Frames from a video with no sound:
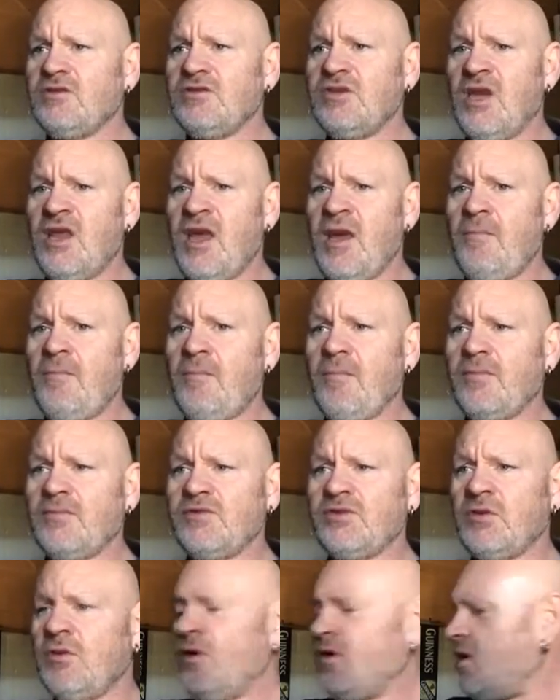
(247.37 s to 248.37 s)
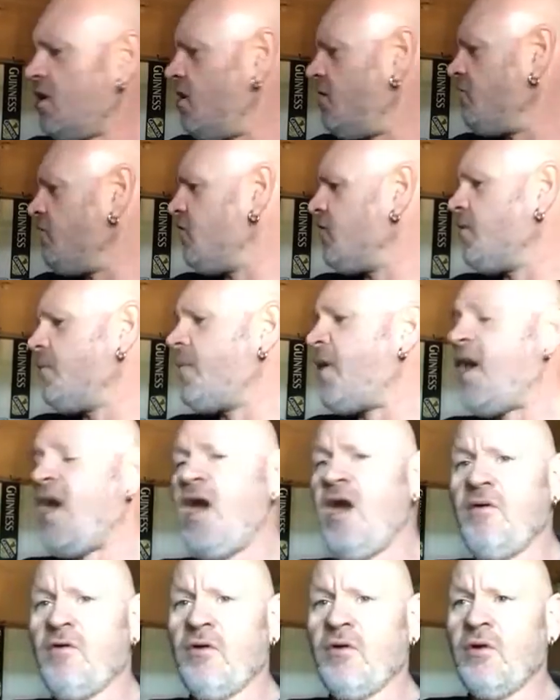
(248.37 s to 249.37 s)
10 amp, so I can't run the
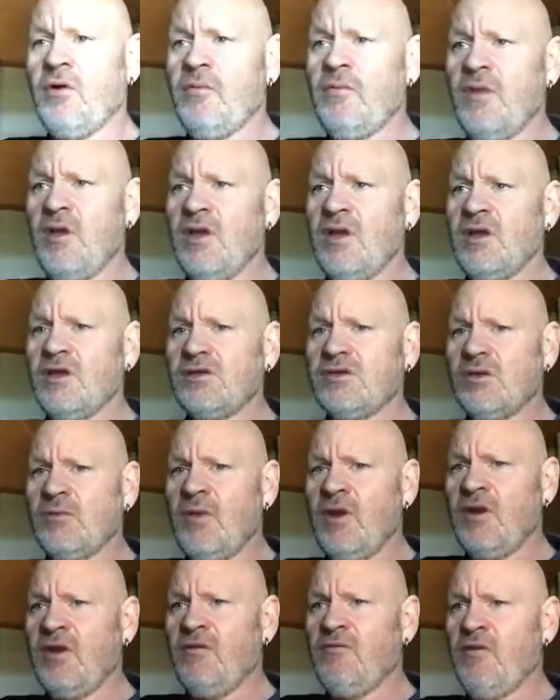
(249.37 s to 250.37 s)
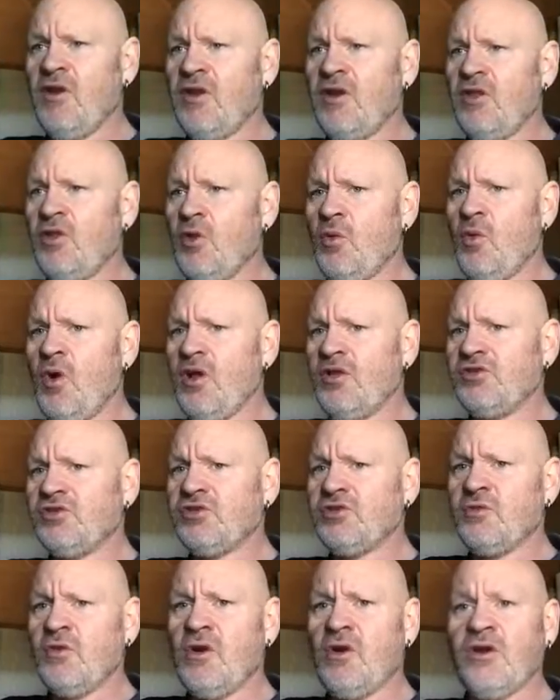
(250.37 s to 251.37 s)
pair on them, so I'm only running the one.
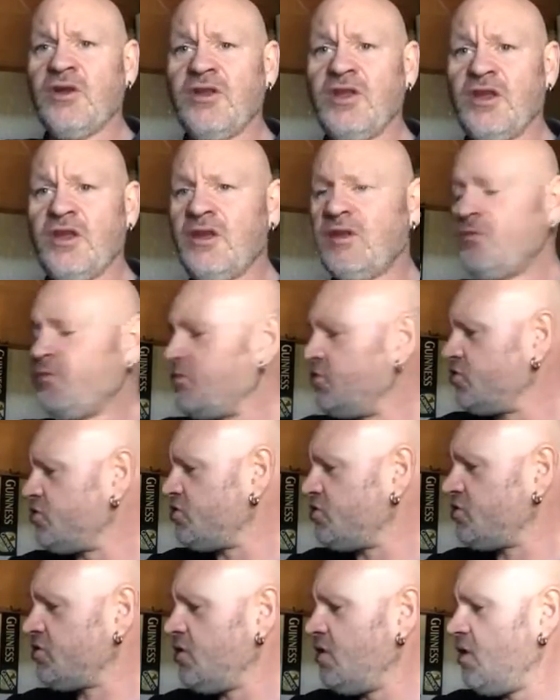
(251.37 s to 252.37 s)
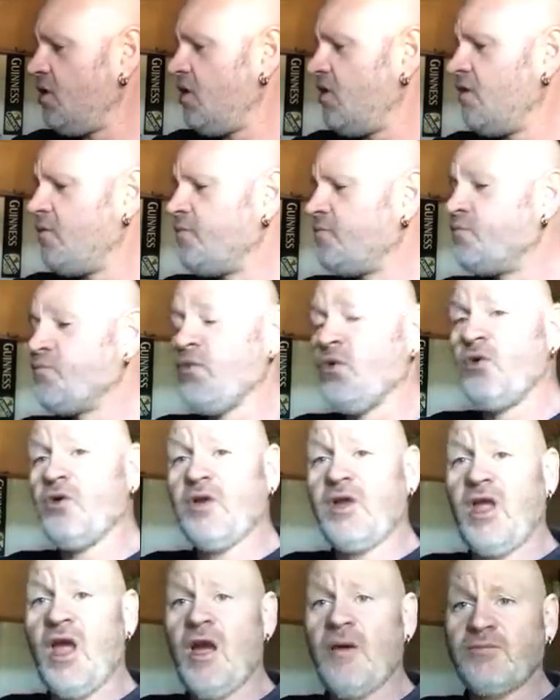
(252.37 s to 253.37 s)
So what I did was brought
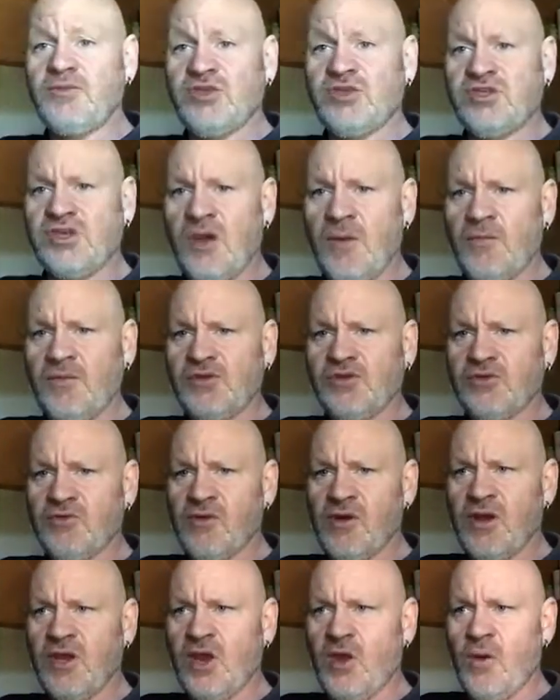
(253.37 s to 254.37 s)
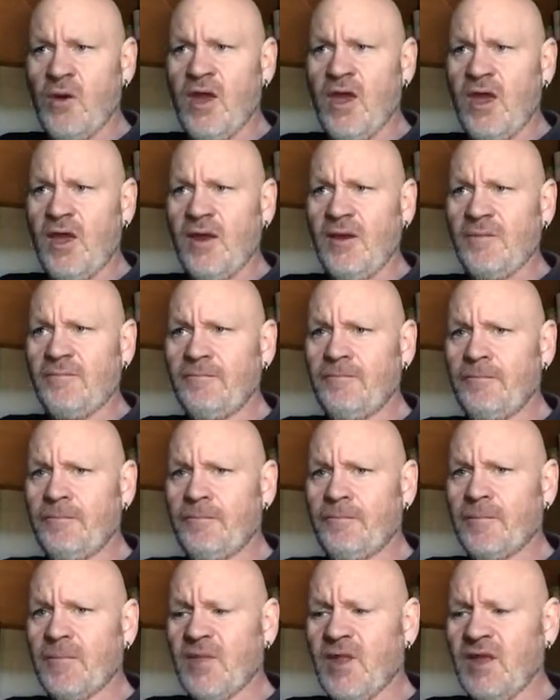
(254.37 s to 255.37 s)
it up to temperature really quick,
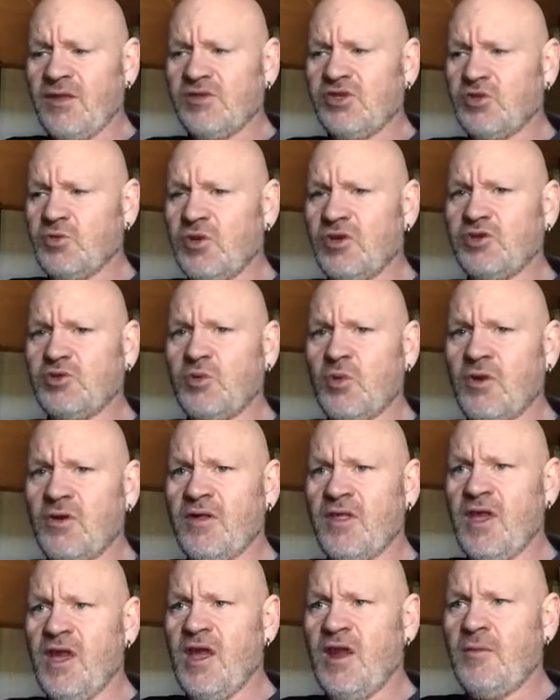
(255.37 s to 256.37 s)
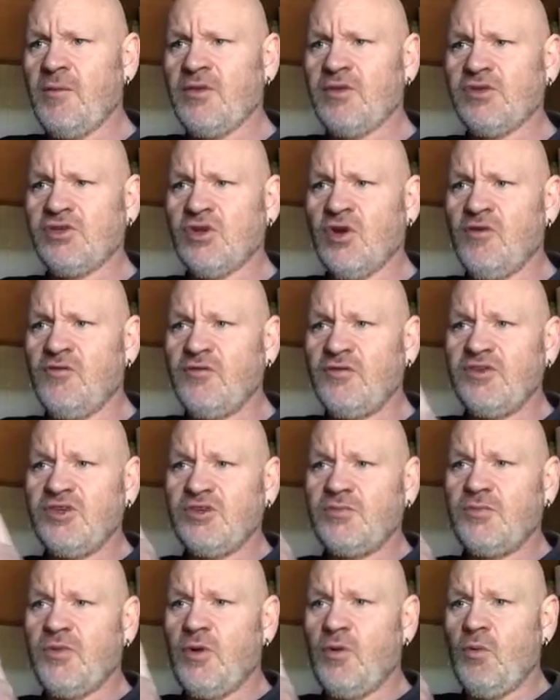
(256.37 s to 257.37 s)
then switched one of the elements off and
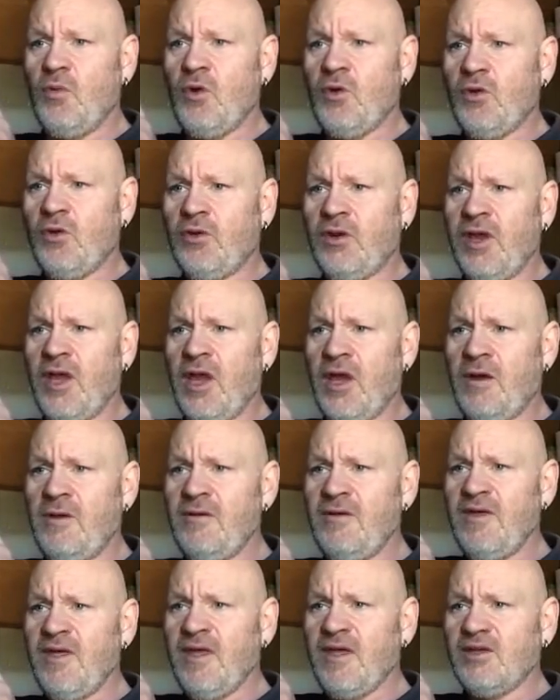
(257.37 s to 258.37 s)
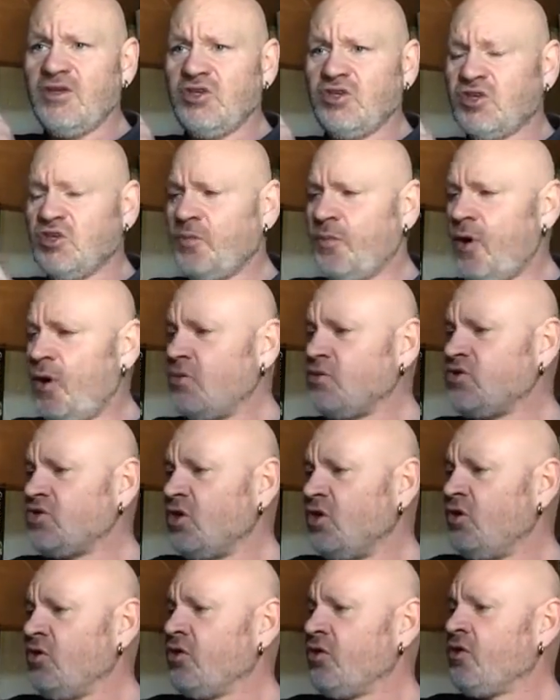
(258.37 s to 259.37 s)
just put one on here just to pulse
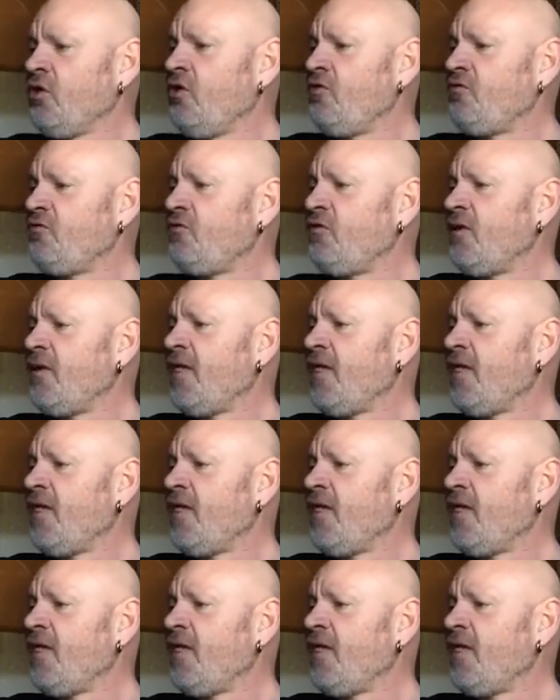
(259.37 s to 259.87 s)
it on and off.